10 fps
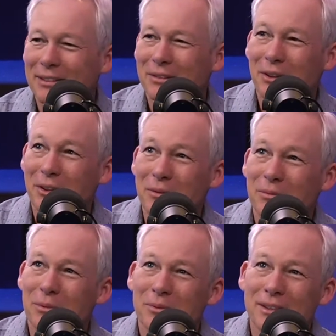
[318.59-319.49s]
you've heard
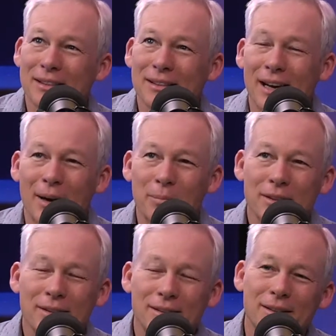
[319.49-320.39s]
it says
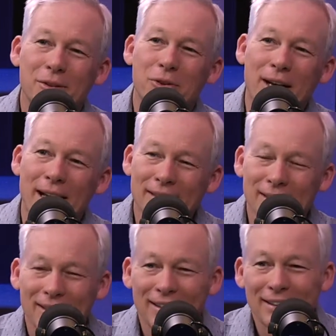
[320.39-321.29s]
opposites attract
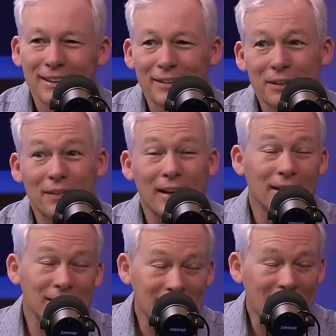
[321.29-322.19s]
mm. and then they
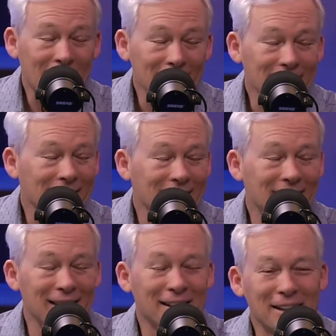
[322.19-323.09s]
attack. And
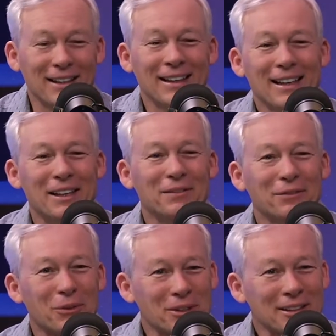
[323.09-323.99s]

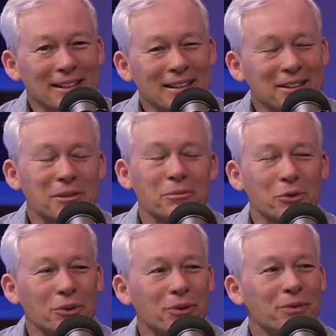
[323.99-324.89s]
unfortunately, mm. there's some
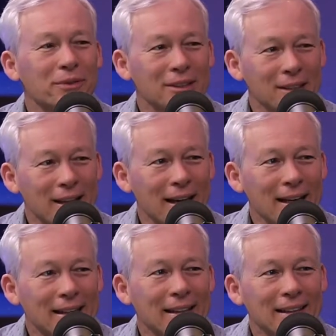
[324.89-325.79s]
truth to
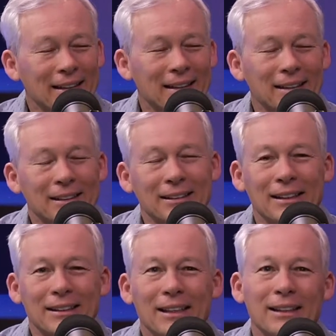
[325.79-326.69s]
that. Uh,
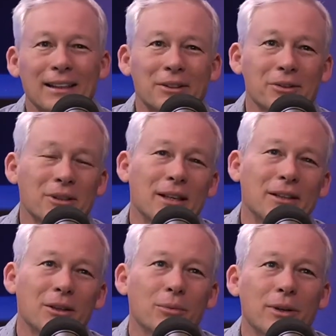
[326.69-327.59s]
and yet, like you said, you
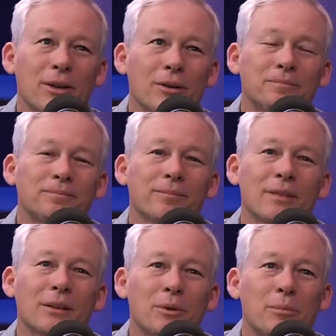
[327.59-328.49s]
know, we all
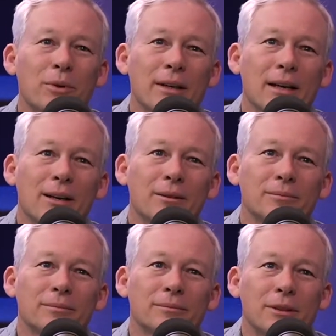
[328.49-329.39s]
we bring our
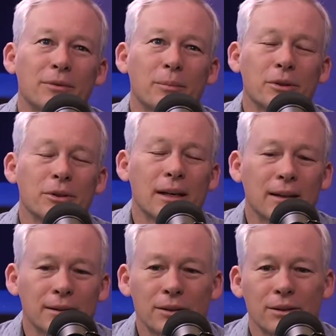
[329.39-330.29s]
mm. different
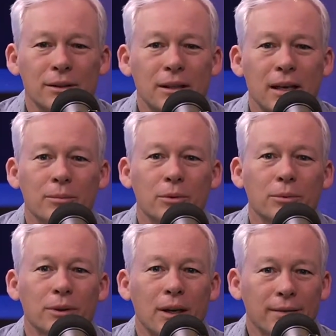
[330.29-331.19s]
personalities to the table.
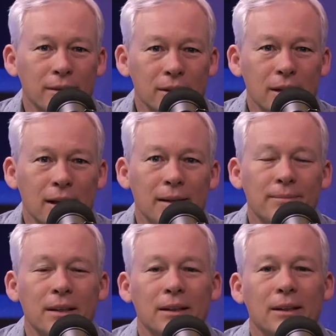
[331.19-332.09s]
We're not the same.
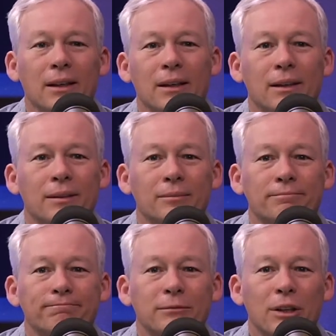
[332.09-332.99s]
Um,
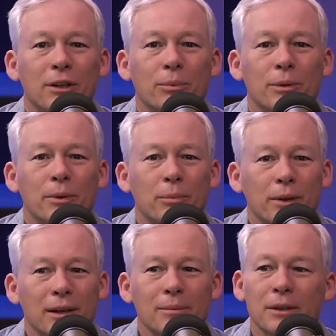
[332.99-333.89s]
you know, we, but we
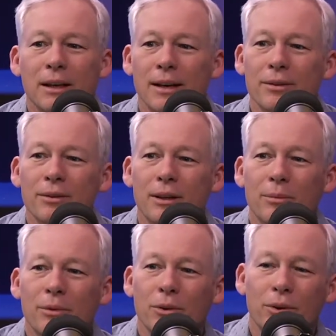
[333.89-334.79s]
come together and, and,
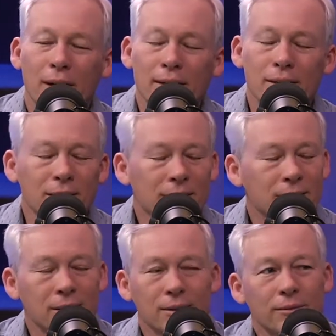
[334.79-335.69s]
with Christ in the
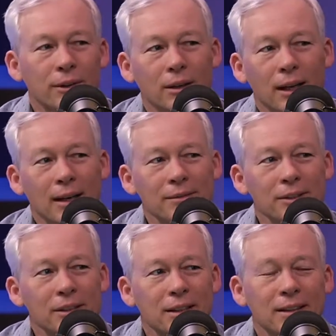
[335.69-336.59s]
center of our
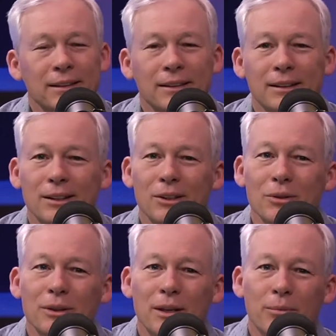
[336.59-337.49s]
lives. Absolutely. You know,
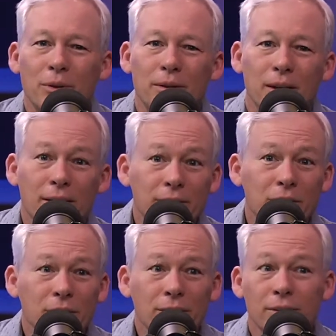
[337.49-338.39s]
and, and we love each
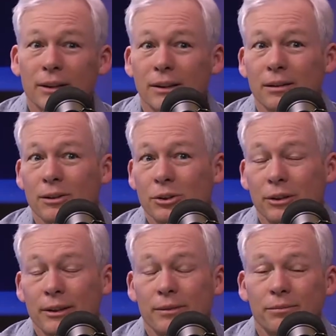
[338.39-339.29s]
other
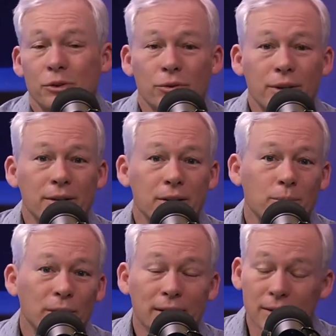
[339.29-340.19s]
unconditionally and strengths and
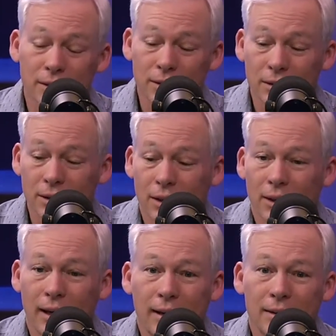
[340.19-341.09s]
weaknesses
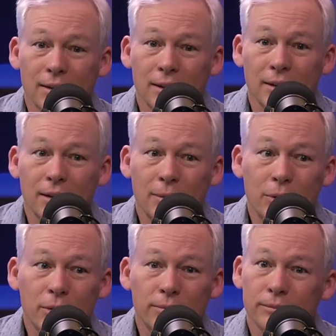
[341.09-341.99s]
and uh, and
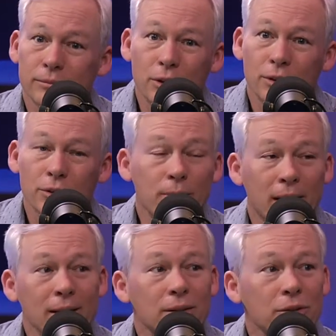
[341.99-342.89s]
we you know you
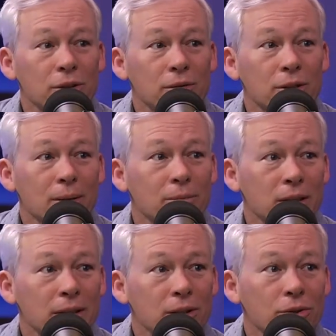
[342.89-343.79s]
manage and some mm-hmm.
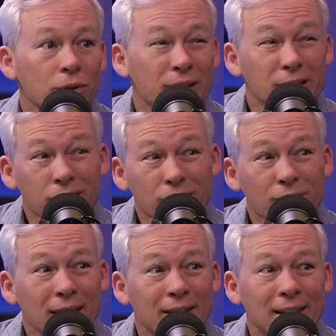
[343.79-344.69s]
seasons are easier
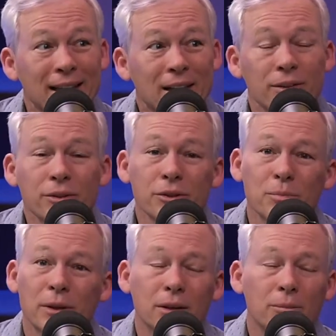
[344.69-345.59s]
than than others
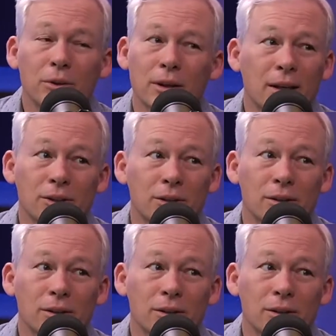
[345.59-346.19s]
but communication yeah.